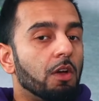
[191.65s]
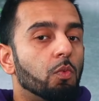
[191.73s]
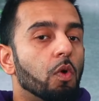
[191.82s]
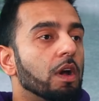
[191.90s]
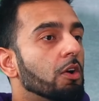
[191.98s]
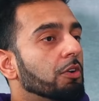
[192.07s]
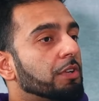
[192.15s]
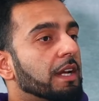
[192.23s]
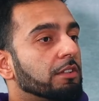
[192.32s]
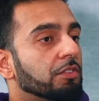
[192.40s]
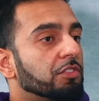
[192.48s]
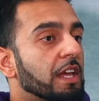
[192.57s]
one
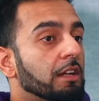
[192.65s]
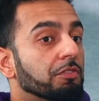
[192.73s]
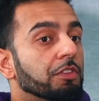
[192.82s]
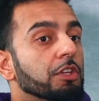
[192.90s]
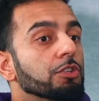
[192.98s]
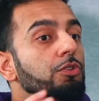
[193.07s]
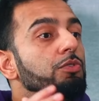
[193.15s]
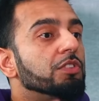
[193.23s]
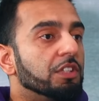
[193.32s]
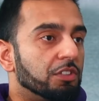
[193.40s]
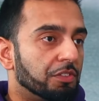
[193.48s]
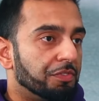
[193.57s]
contract of sale of the
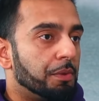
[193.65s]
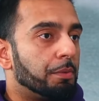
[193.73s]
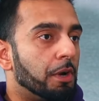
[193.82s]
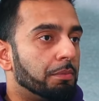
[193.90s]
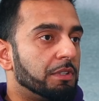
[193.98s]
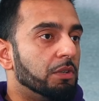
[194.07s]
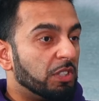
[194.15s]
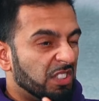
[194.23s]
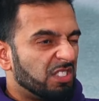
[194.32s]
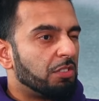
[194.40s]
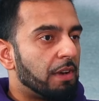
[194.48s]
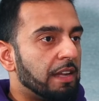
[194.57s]
usage of the property, which
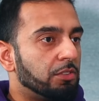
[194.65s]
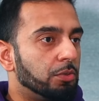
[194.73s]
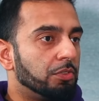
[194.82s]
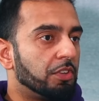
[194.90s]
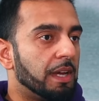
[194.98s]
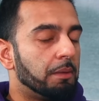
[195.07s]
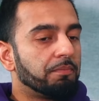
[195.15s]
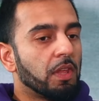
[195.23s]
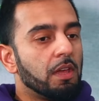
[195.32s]
is the rental side.